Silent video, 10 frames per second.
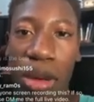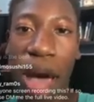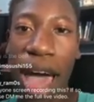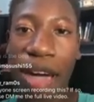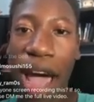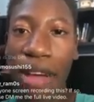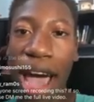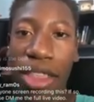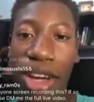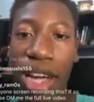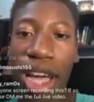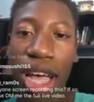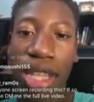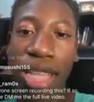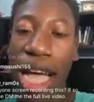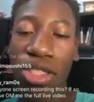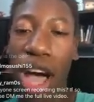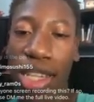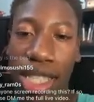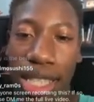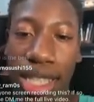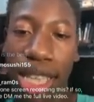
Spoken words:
I rather not talk to this